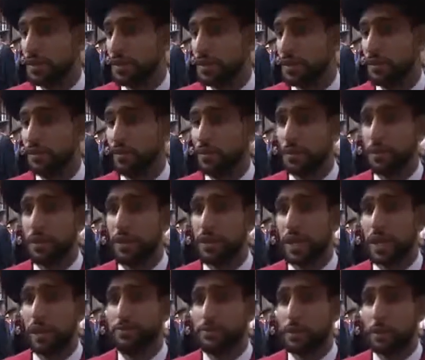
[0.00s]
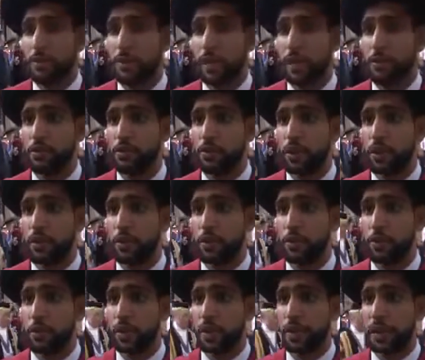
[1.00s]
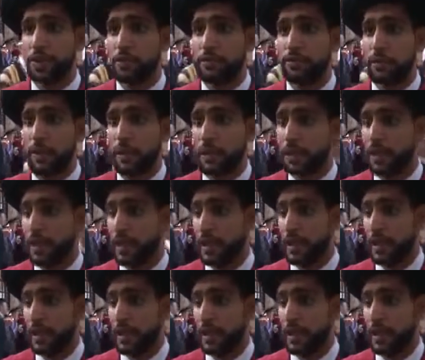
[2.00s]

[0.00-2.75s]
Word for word: So a few big names out there who I'd like to fight.